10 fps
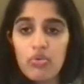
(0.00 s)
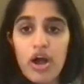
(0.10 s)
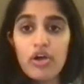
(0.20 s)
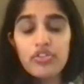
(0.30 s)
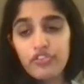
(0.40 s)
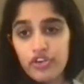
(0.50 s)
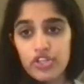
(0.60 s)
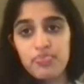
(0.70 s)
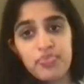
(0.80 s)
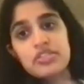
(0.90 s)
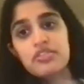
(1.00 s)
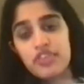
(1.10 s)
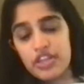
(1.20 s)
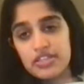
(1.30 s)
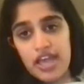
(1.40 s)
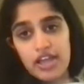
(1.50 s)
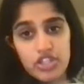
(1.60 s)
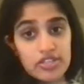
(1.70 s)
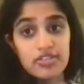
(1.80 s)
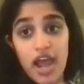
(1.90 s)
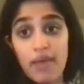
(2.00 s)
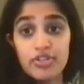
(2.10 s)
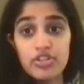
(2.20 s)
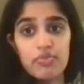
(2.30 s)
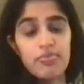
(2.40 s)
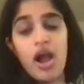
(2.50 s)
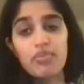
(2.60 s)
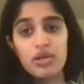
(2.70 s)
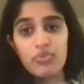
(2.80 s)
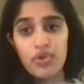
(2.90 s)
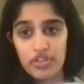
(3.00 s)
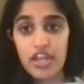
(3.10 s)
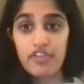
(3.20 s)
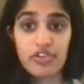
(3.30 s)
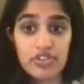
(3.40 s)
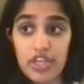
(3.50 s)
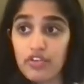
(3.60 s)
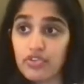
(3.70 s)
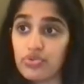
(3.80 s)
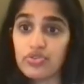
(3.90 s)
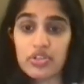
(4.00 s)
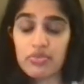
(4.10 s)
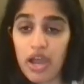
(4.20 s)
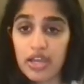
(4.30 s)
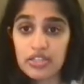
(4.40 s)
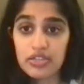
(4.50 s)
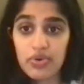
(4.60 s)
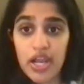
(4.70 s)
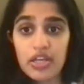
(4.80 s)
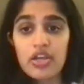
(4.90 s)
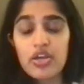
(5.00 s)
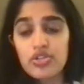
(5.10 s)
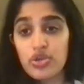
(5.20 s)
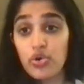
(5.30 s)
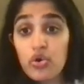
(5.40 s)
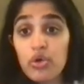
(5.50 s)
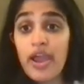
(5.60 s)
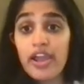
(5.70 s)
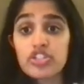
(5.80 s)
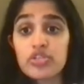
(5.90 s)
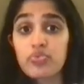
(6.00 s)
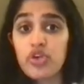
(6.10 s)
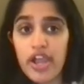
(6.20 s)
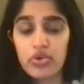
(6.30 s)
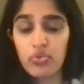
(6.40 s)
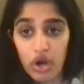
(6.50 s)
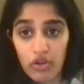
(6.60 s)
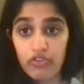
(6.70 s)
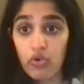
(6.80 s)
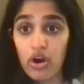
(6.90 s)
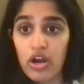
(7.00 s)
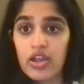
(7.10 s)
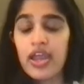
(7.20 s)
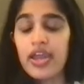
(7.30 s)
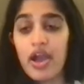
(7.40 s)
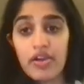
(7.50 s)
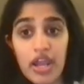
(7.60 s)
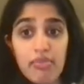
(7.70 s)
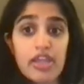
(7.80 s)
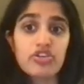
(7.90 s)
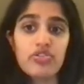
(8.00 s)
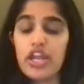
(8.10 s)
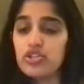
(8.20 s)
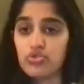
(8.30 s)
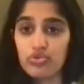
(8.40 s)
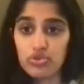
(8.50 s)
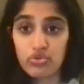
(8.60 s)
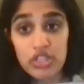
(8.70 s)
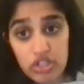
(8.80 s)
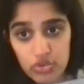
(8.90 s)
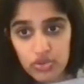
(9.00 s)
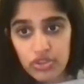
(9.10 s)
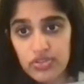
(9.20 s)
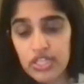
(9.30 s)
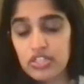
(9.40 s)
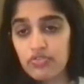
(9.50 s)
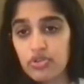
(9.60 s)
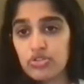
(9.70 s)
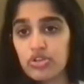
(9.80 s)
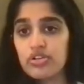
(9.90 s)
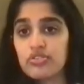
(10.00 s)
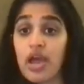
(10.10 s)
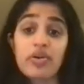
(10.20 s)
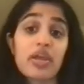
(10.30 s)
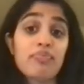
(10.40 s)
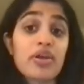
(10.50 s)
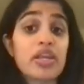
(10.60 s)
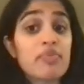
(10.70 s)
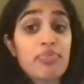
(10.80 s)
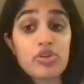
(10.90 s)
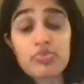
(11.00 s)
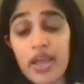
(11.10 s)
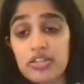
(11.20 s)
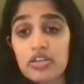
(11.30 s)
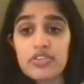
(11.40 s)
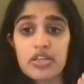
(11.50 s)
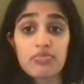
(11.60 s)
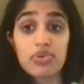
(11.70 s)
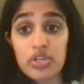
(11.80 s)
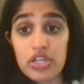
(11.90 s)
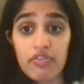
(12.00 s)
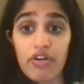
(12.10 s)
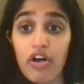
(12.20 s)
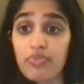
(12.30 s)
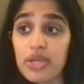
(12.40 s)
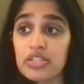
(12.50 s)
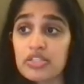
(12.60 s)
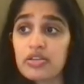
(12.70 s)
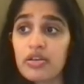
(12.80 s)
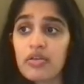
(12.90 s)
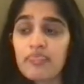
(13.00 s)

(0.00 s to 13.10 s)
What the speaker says: Well, the first piece of it is actually establishing the problem with a diverse set of users in mind, right? So who am I actually trying to work for? And how can I make sure that I do user research with those sets of users? How can I bring in perspectives and community involvement?